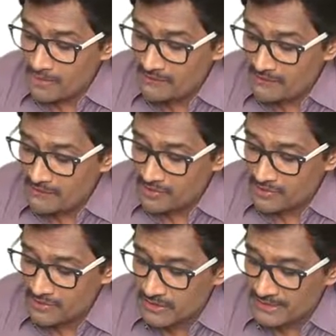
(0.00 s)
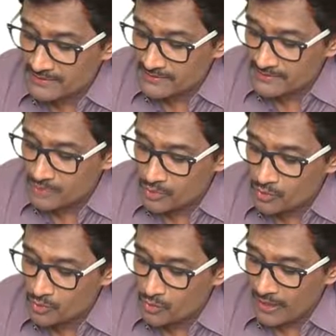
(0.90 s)
you have a function like this,
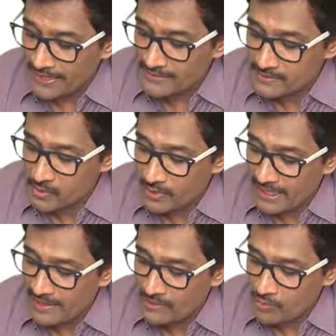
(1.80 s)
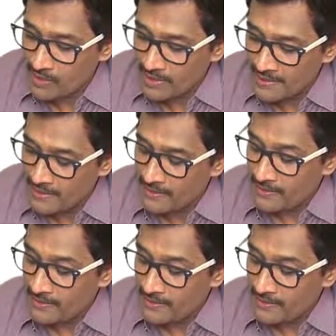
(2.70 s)
two x squared y